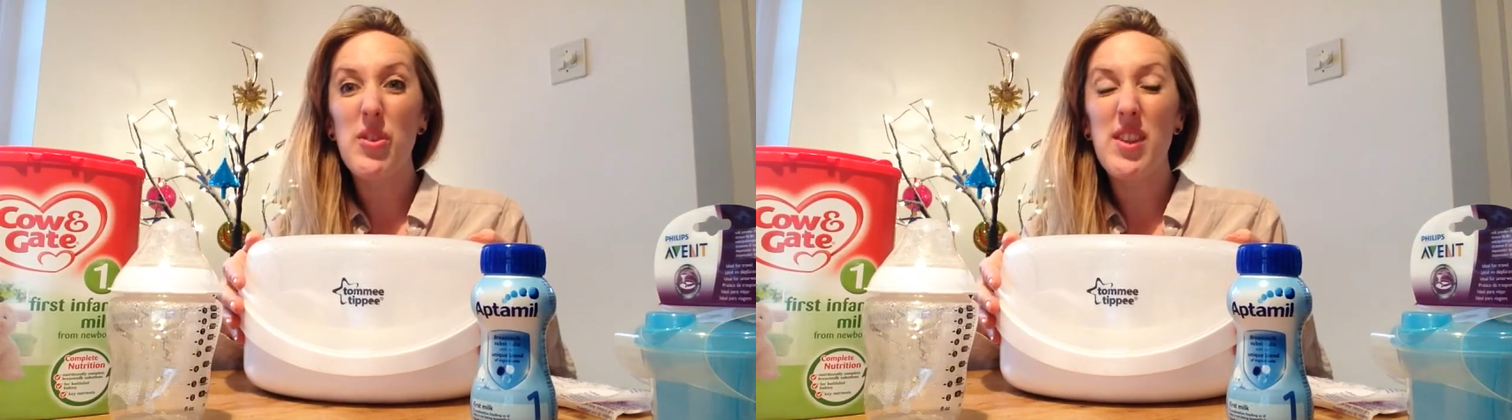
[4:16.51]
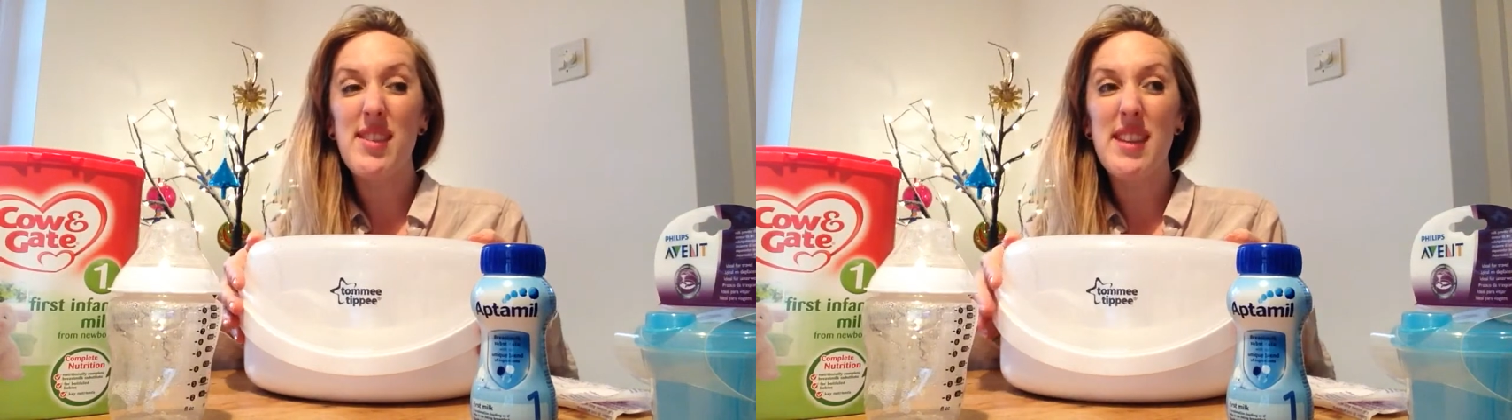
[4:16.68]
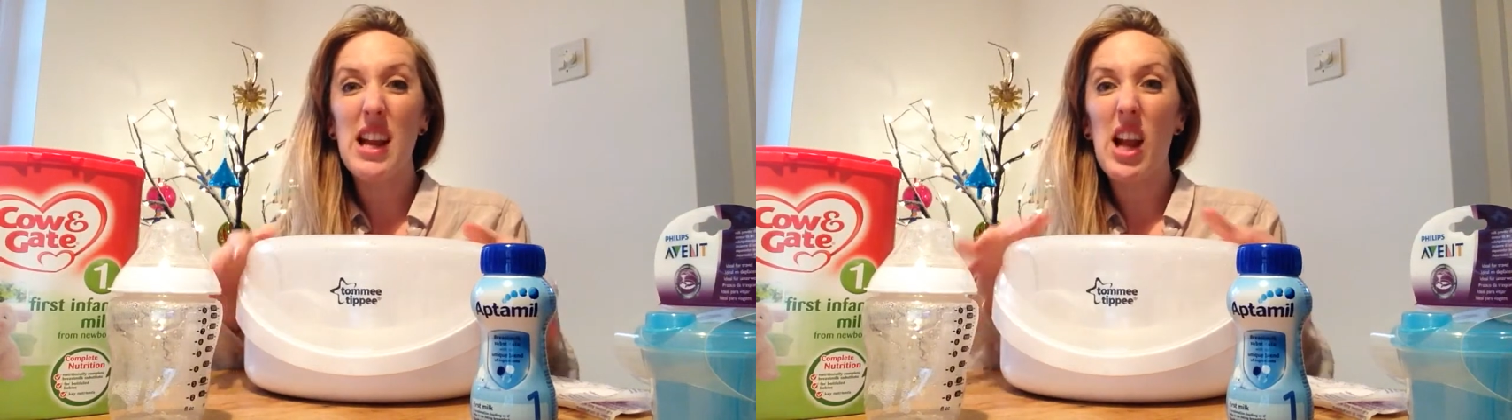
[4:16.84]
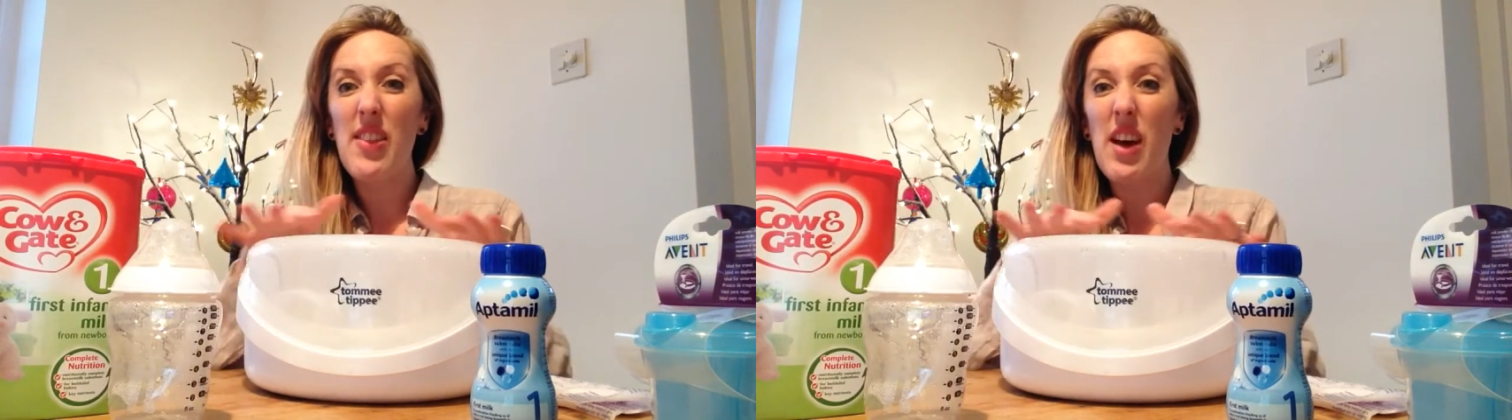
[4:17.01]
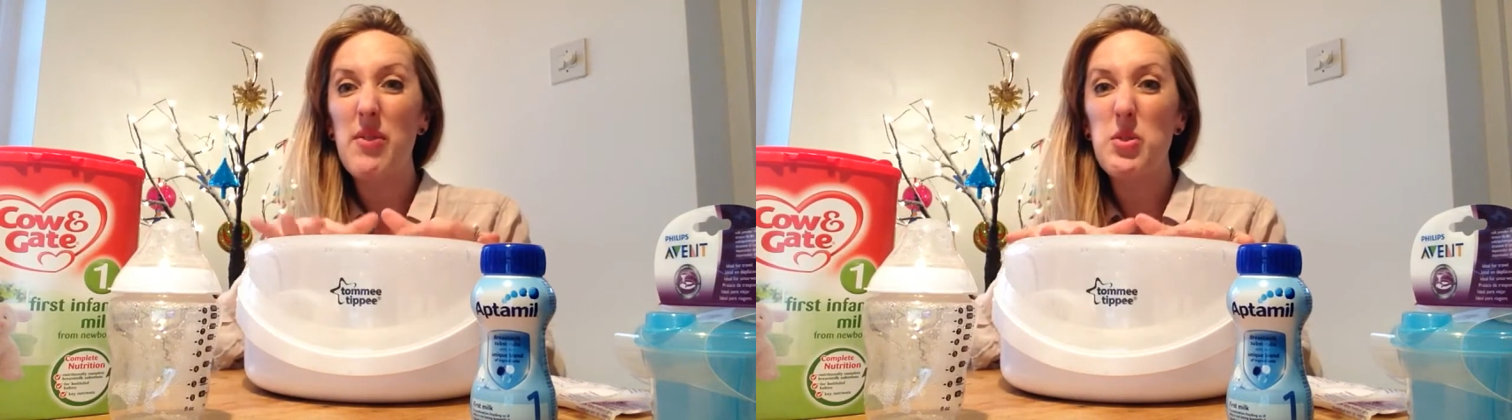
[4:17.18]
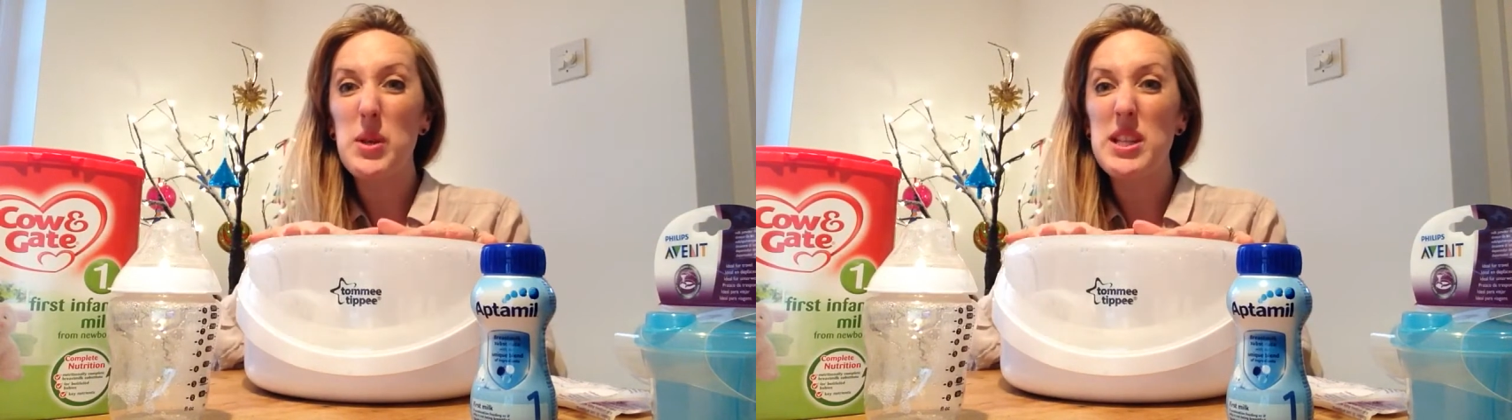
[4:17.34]
that stay like
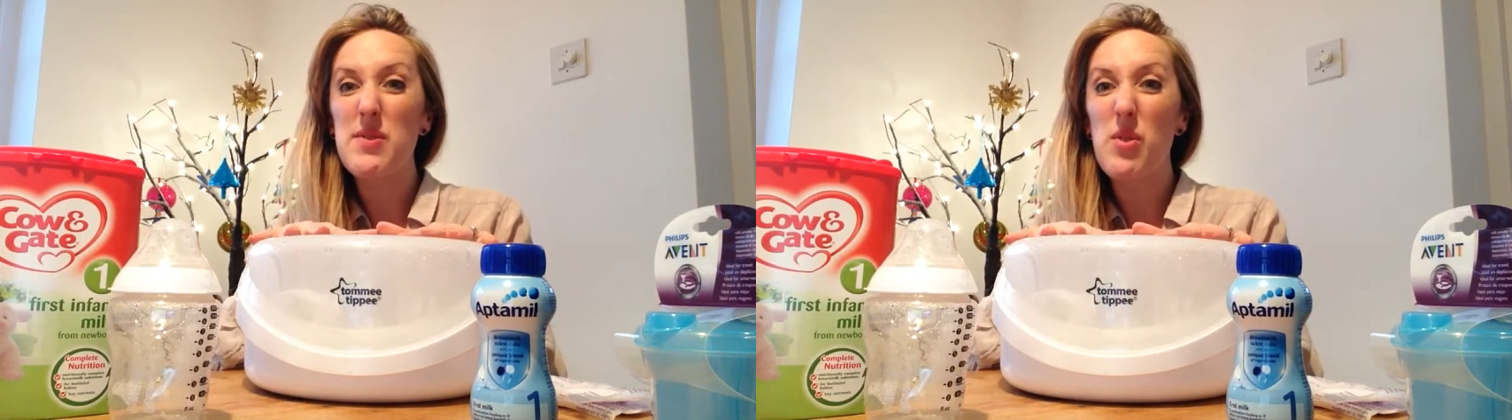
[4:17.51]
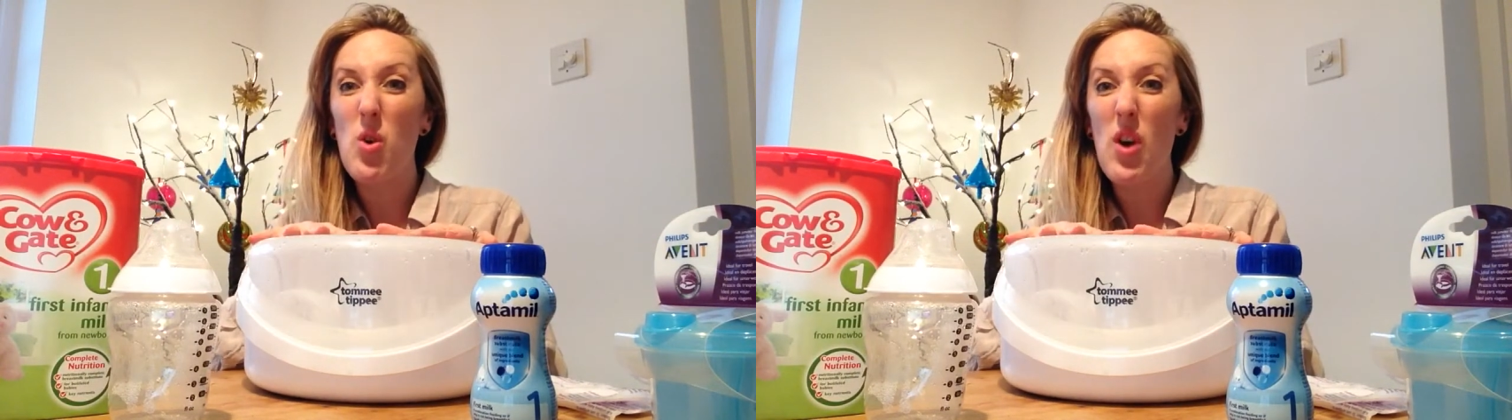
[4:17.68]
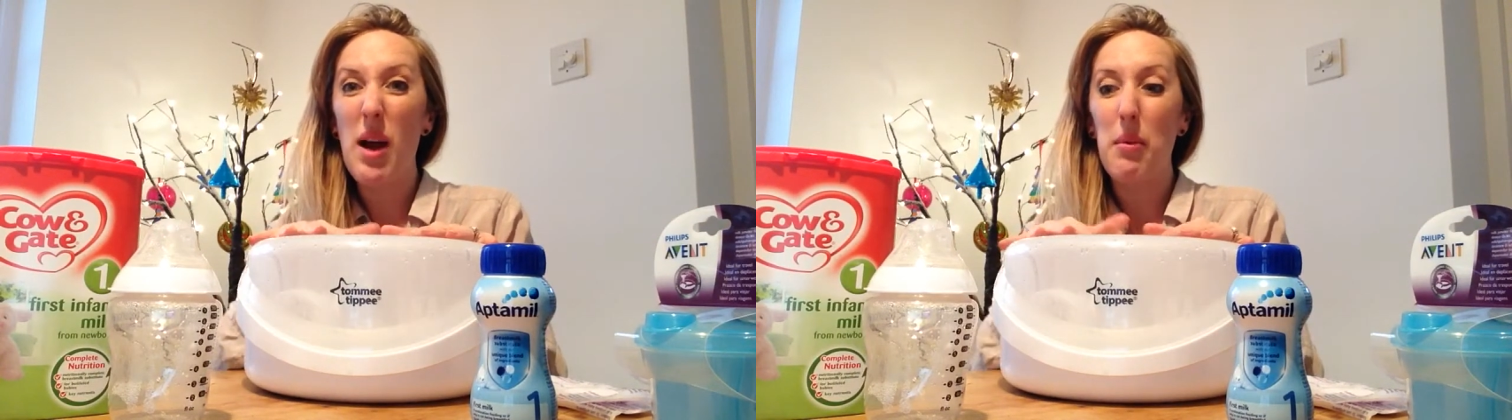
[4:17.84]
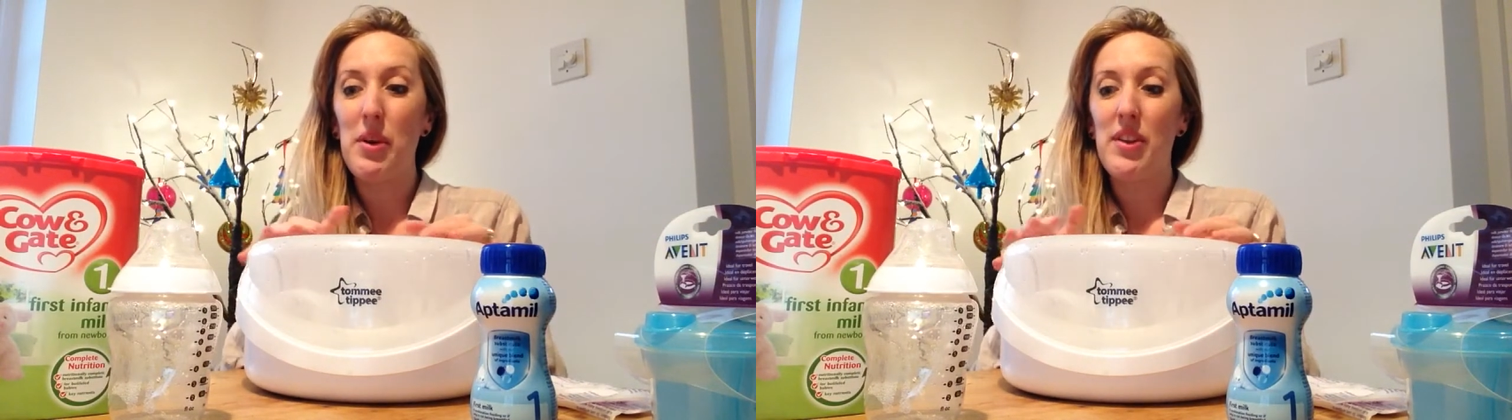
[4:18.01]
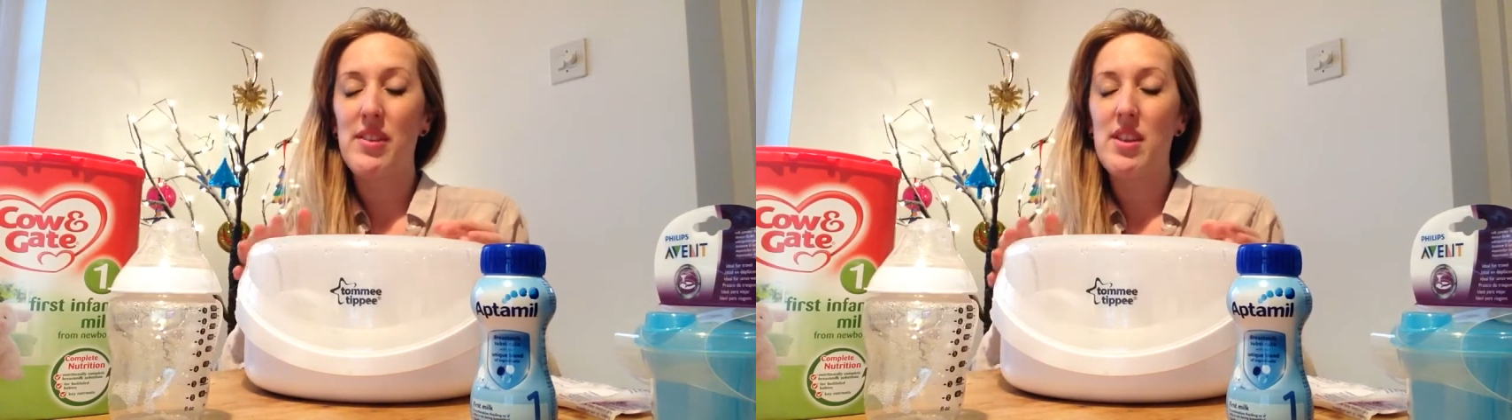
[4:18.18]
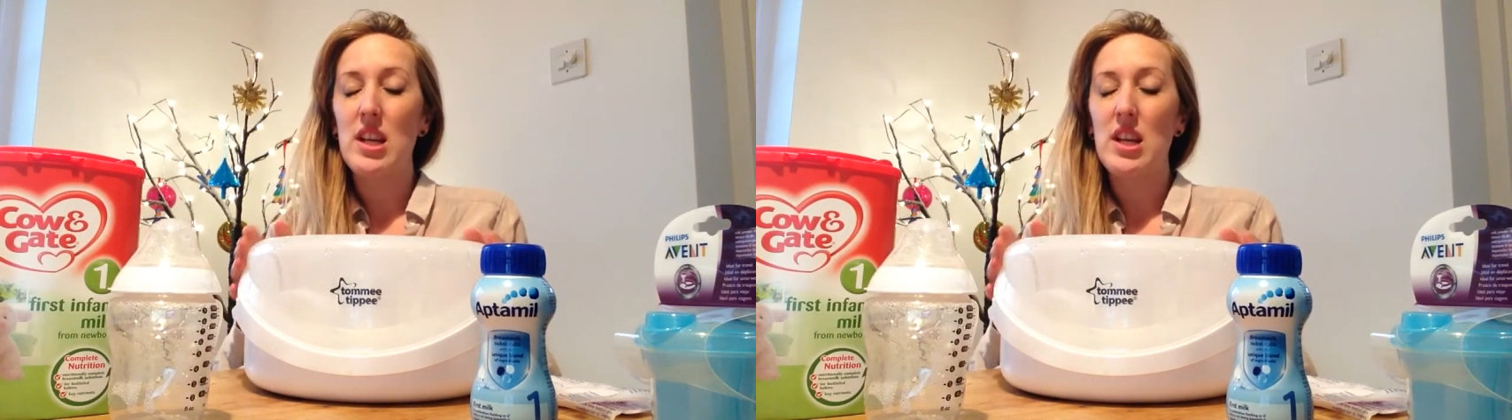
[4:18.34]
that for 24 hours.